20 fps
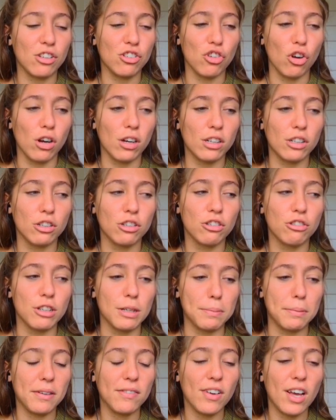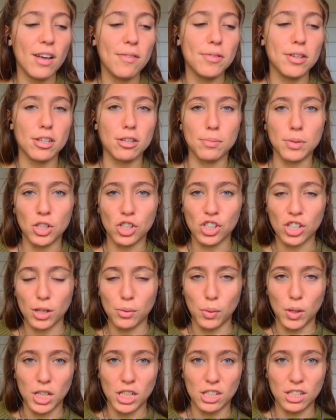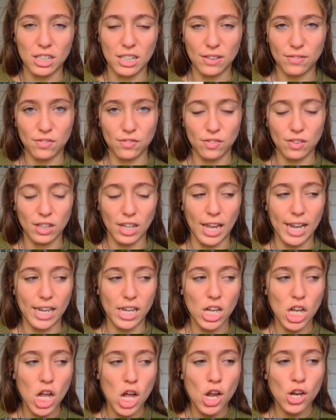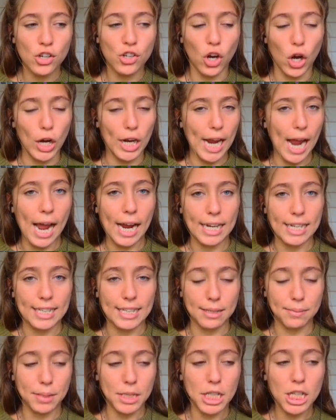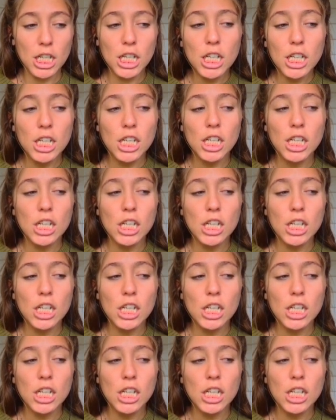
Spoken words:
dark, creepy vibes as much as I wanted to give, dark academia.